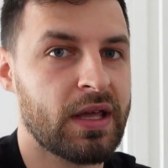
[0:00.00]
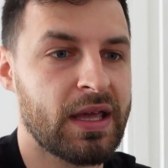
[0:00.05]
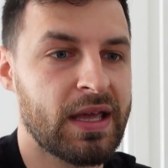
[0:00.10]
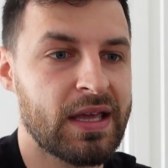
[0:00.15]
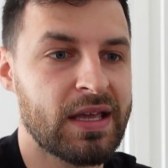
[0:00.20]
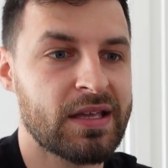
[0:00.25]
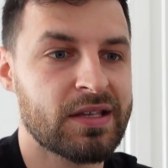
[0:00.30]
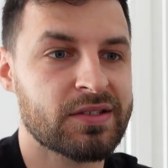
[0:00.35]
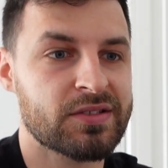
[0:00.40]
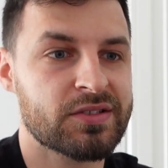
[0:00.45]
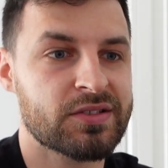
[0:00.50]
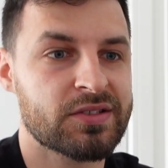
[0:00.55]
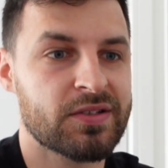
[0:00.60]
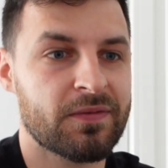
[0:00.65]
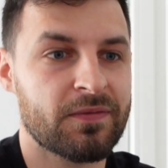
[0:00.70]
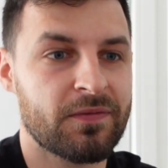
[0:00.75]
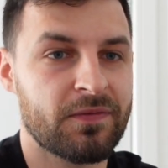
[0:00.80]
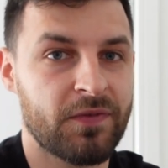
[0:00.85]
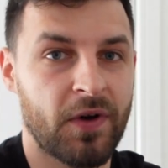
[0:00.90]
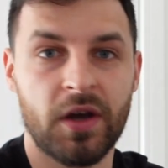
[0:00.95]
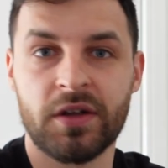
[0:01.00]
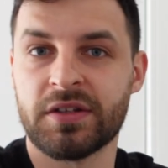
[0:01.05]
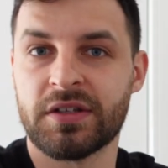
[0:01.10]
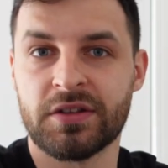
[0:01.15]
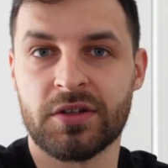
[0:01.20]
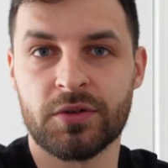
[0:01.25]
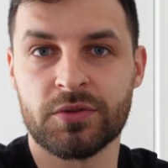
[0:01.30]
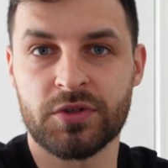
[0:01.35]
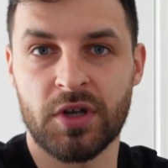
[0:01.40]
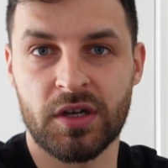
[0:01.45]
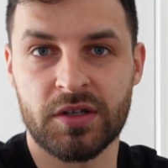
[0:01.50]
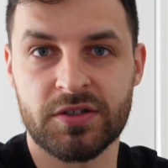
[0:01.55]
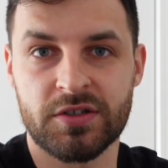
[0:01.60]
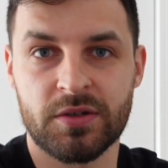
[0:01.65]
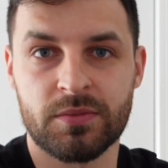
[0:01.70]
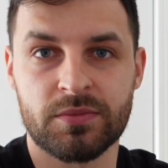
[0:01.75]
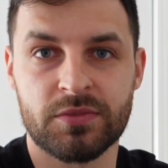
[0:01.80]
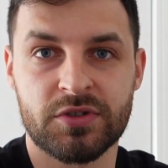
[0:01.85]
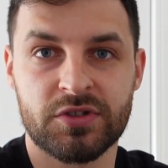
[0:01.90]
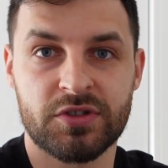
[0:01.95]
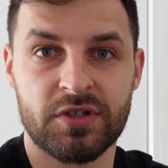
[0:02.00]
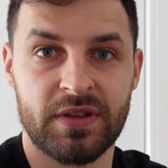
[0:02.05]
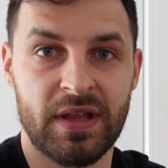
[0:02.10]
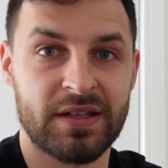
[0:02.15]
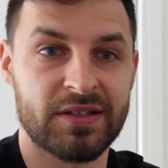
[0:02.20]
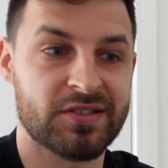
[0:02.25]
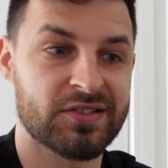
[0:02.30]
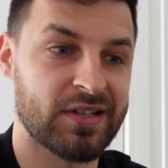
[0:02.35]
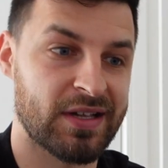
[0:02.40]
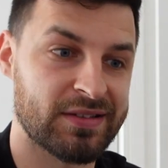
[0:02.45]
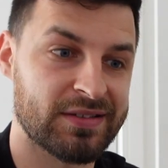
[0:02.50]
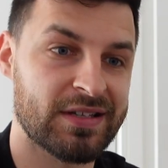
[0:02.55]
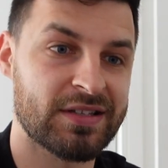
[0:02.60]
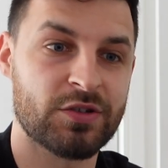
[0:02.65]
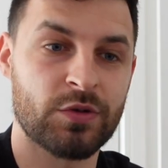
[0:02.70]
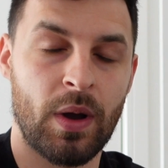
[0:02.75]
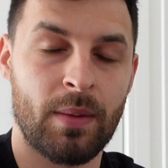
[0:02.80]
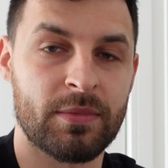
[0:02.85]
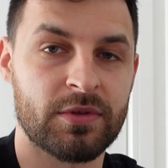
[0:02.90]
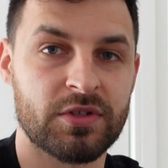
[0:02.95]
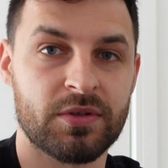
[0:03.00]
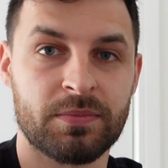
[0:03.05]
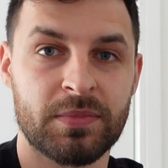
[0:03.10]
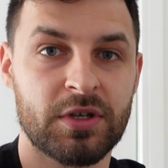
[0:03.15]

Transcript: is finding those items to then send into Amazon